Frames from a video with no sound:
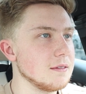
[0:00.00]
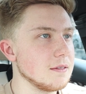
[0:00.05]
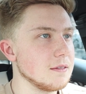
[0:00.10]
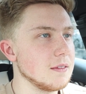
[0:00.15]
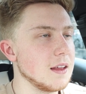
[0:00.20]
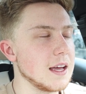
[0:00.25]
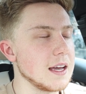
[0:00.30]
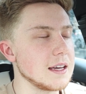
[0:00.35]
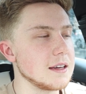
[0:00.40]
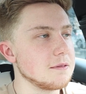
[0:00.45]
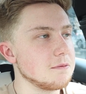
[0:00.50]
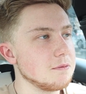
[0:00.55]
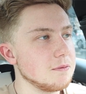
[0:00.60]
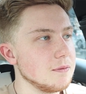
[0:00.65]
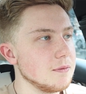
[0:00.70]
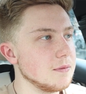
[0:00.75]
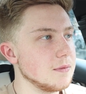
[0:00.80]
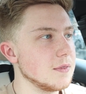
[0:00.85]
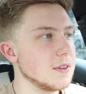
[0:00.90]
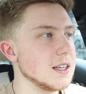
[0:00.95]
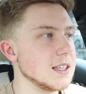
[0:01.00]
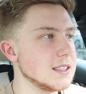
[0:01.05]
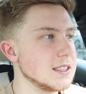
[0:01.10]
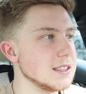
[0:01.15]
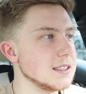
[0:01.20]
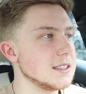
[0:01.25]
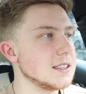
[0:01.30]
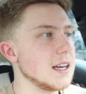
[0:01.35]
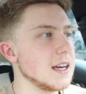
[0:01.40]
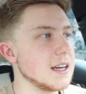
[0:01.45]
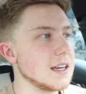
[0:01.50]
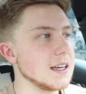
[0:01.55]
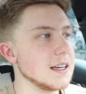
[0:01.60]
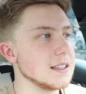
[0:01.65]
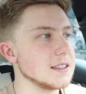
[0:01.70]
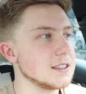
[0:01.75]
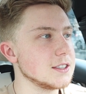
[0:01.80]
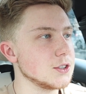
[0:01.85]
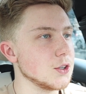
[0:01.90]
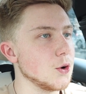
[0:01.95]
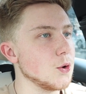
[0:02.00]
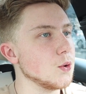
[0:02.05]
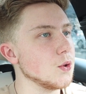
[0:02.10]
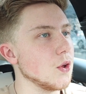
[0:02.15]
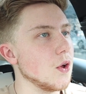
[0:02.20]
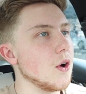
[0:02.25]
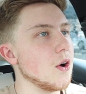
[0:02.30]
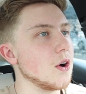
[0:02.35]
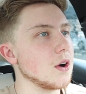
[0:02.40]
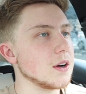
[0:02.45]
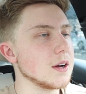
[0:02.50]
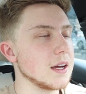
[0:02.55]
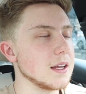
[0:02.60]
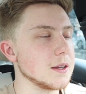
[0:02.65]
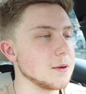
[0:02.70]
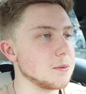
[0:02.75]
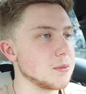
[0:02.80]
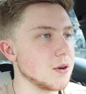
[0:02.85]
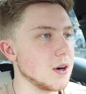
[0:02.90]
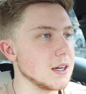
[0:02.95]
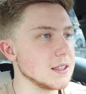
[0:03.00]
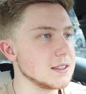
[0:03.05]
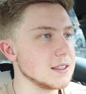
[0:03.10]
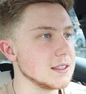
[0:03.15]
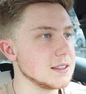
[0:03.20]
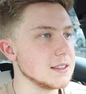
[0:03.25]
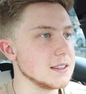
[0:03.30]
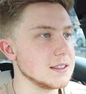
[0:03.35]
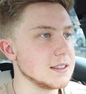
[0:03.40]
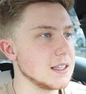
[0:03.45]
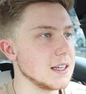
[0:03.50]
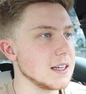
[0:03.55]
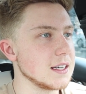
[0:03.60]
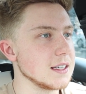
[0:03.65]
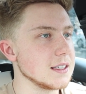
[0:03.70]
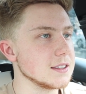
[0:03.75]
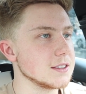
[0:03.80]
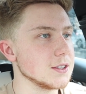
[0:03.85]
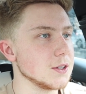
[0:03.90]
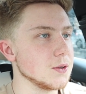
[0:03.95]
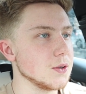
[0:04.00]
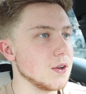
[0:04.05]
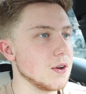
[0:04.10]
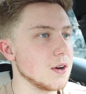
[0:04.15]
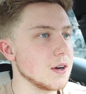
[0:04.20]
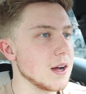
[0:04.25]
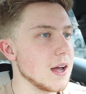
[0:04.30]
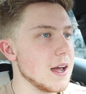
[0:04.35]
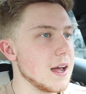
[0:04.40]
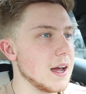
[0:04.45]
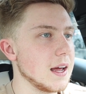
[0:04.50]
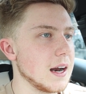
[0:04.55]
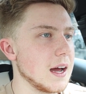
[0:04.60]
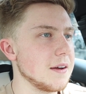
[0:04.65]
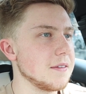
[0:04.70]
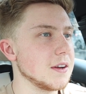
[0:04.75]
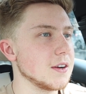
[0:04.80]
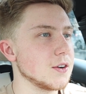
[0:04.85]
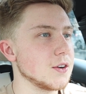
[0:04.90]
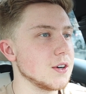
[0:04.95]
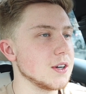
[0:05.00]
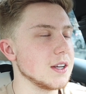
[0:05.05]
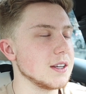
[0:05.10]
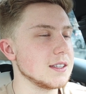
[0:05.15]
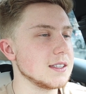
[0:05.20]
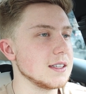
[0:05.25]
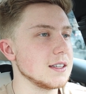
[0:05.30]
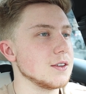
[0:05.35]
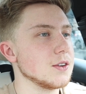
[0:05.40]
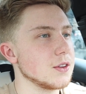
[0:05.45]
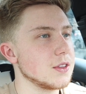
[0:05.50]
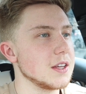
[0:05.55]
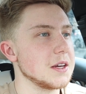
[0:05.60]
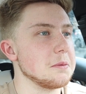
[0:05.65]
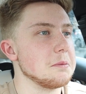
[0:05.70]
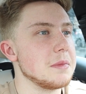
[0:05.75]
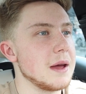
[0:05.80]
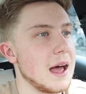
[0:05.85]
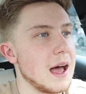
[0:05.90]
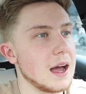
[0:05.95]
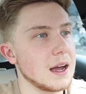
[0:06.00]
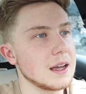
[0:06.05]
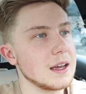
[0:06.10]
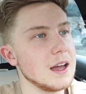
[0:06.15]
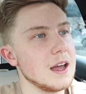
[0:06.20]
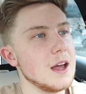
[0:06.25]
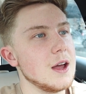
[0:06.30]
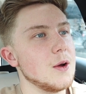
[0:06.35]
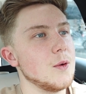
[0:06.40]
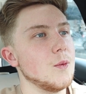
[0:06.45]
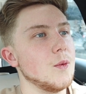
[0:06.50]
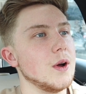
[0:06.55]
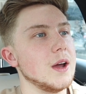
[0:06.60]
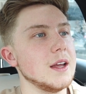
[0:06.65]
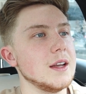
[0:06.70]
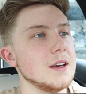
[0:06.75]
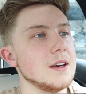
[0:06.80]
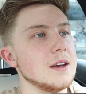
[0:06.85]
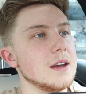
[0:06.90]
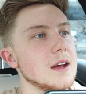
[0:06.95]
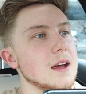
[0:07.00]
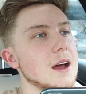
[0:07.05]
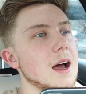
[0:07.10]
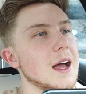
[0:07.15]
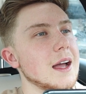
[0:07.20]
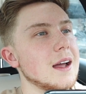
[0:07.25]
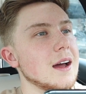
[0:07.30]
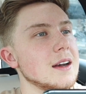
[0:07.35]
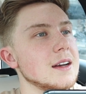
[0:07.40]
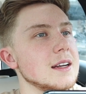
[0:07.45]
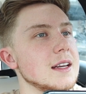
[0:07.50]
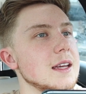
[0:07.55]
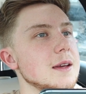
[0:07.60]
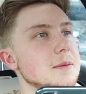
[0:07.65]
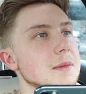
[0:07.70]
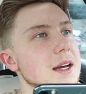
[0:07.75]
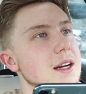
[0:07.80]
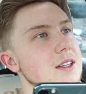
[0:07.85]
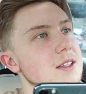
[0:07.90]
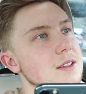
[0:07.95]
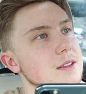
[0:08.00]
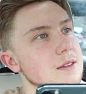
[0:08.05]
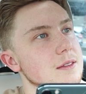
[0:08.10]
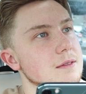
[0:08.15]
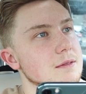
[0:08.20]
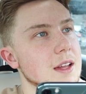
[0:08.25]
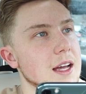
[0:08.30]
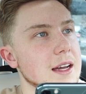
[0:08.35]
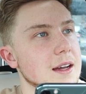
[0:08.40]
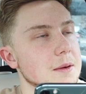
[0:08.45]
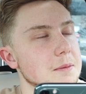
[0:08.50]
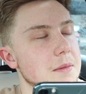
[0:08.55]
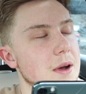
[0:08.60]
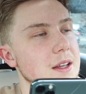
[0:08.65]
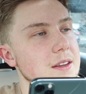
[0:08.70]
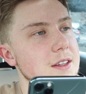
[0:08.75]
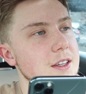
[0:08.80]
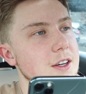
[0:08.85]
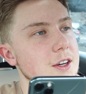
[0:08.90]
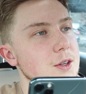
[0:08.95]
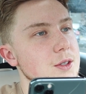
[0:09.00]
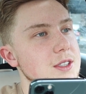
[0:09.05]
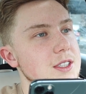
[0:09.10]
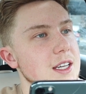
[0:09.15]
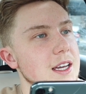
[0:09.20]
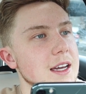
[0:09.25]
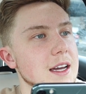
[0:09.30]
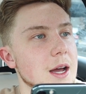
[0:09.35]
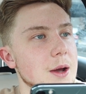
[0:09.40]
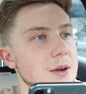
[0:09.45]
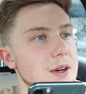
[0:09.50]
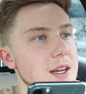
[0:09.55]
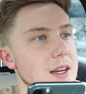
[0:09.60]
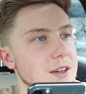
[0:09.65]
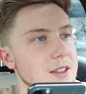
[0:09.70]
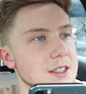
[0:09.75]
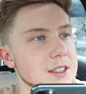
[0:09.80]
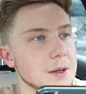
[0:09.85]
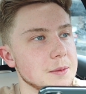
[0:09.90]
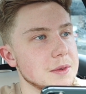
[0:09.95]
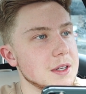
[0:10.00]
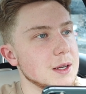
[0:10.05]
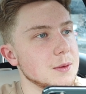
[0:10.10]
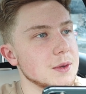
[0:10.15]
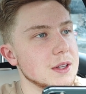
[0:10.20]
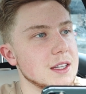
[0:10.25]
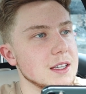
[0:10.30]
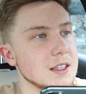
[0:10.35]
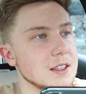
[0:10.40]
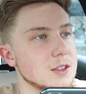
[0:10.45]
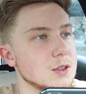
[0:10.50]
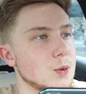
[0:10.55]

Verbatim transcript: like this is taking so long and the process is taking so long. And I haven't heard a single thing back when I got an email like a month ago saying I would hear something within